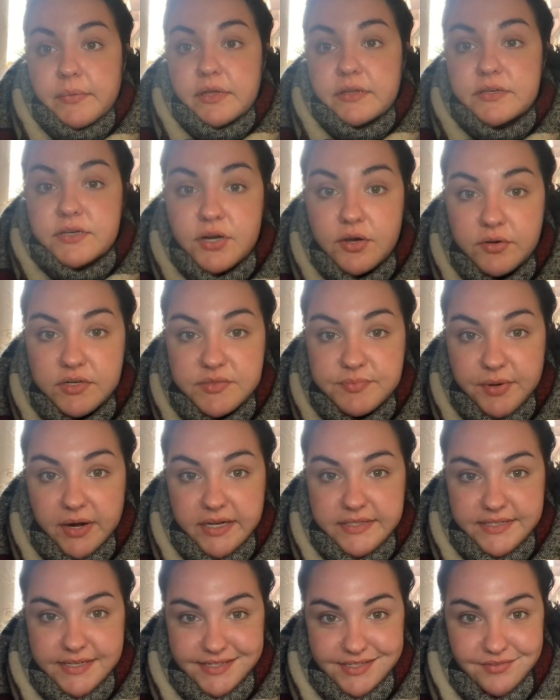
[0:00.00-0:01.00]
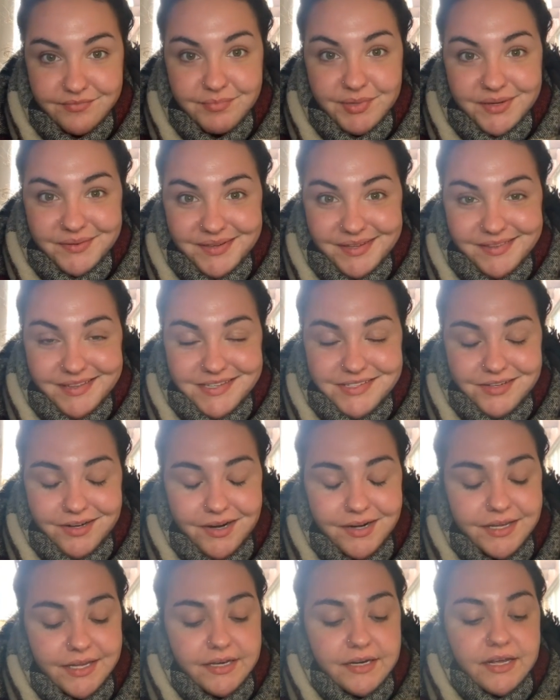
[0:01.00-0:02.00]
Noah's process of building this
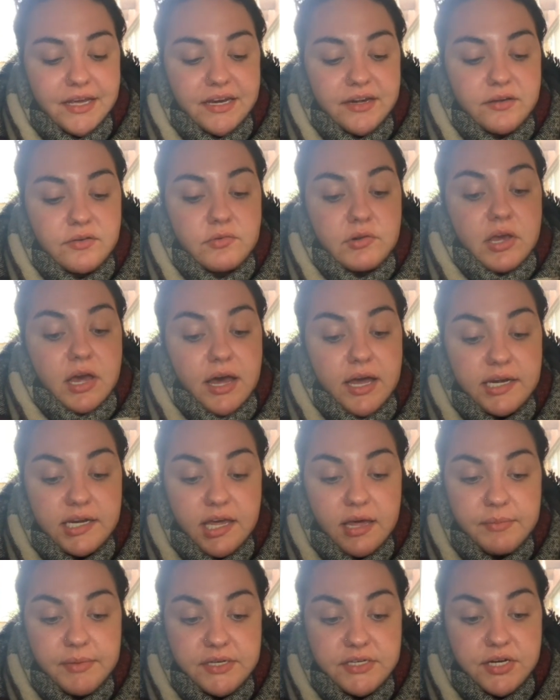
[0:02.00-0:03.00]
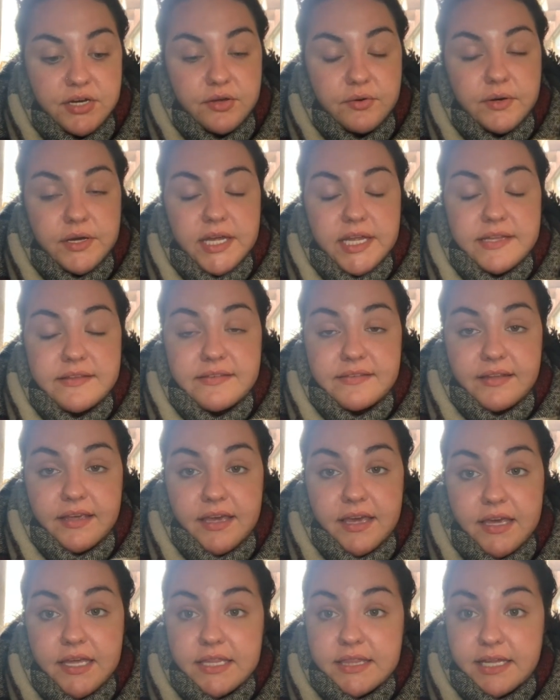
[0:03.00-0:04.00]
ark and God coming to Noah and
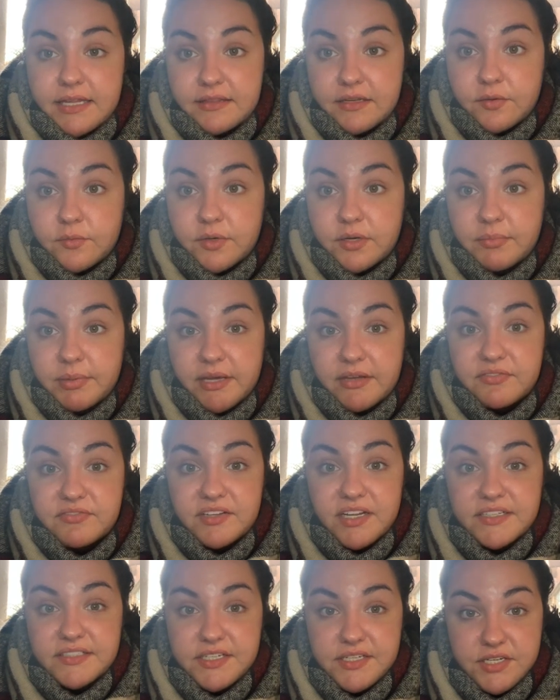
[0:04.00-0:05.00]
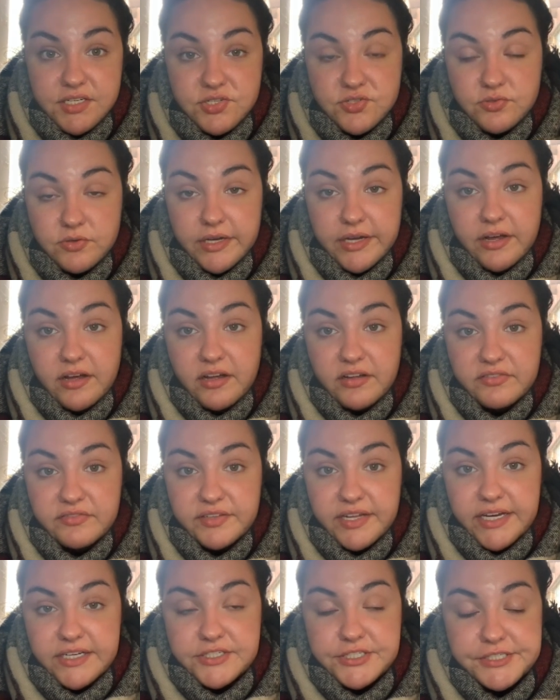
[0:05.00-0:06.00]
saying that there would be a flood to destroy all
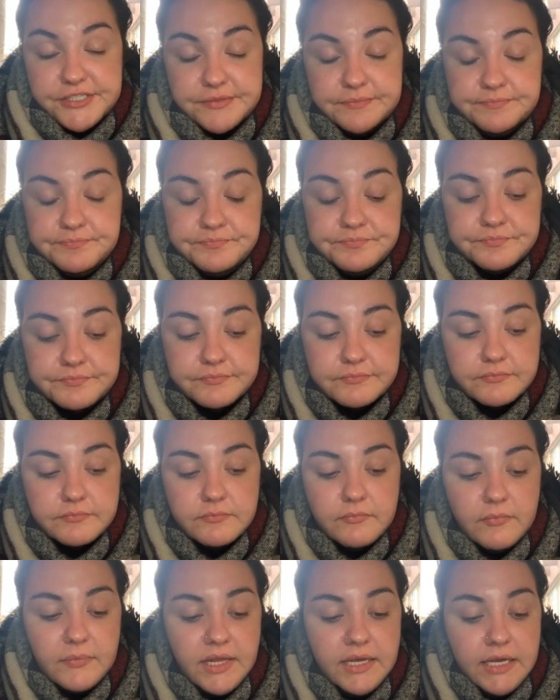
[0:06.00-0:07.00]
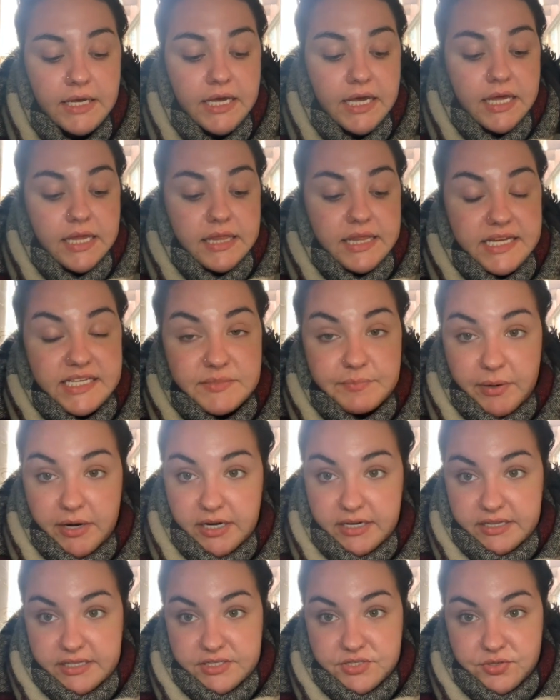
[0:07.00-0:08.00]
flesh. This
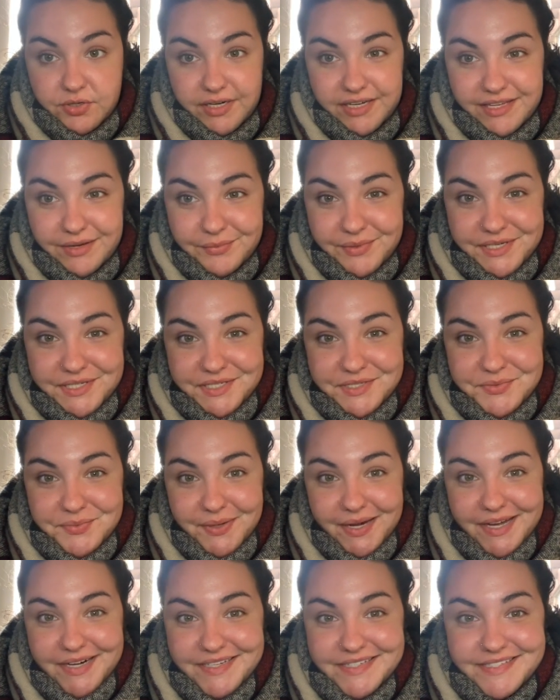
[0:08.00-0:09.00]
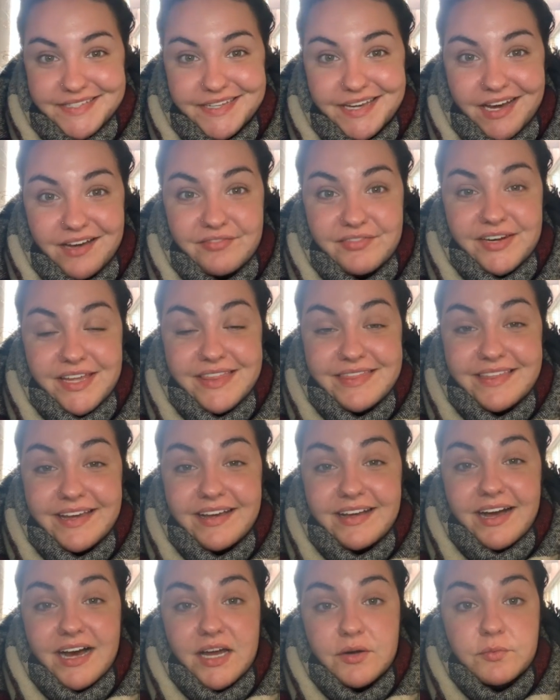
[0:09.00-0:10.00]
part of the story that we just read is the covenant
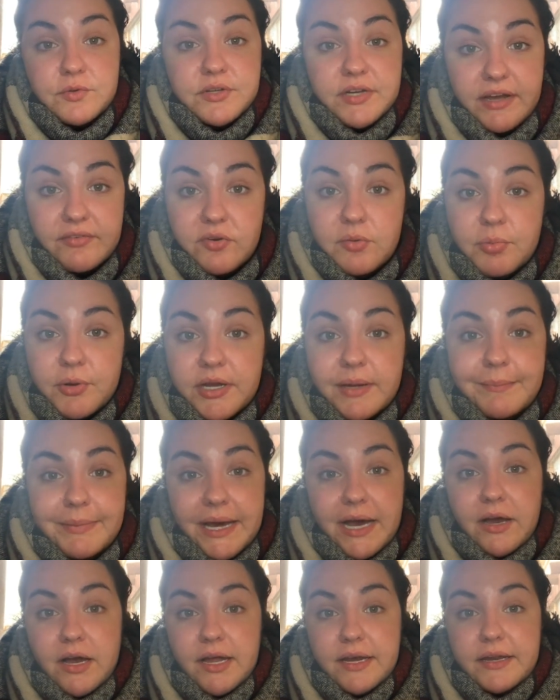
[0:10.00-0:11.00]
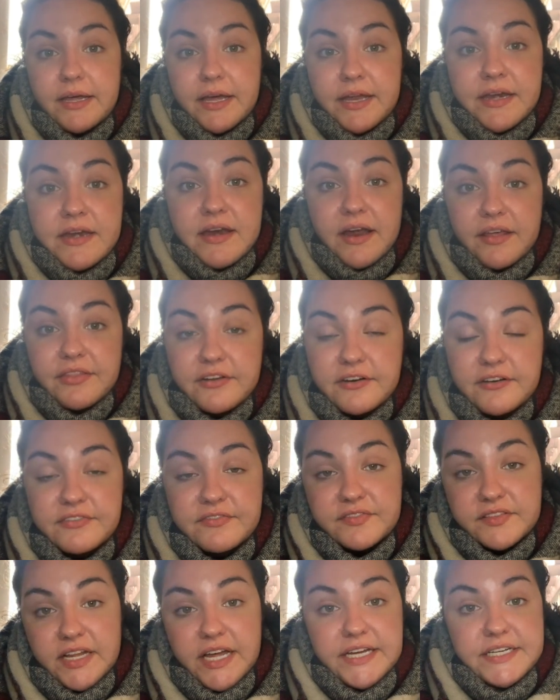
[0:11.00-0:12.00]
that God will never bring upon another
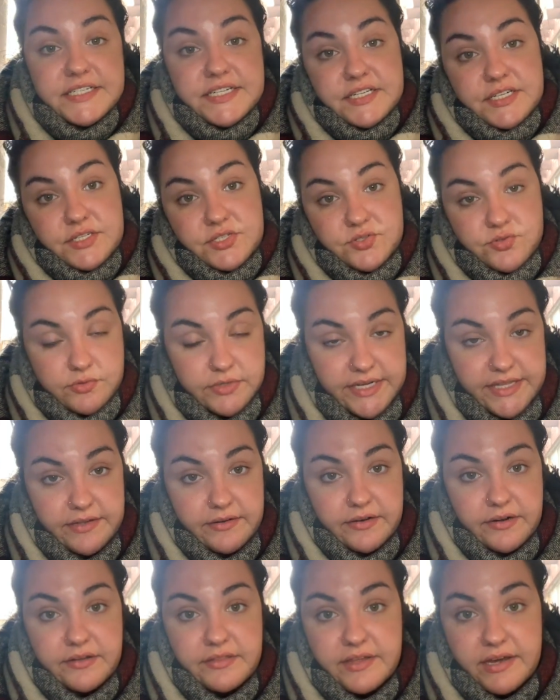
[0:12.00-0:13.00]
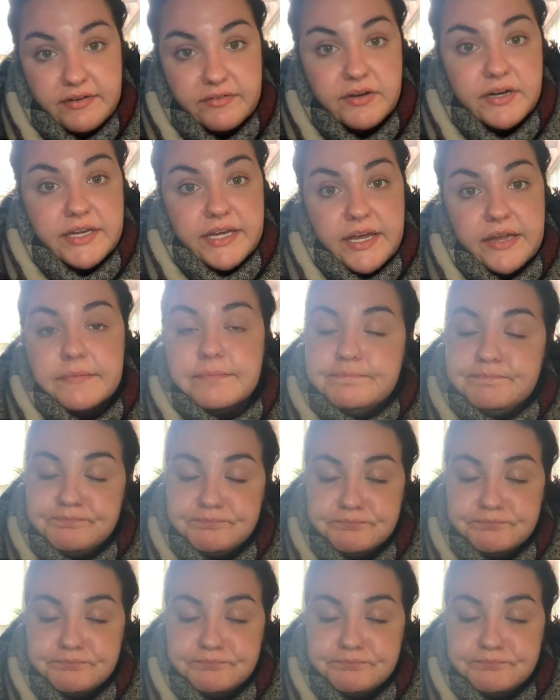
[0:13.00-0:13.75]
flood to destroy the earth ever again.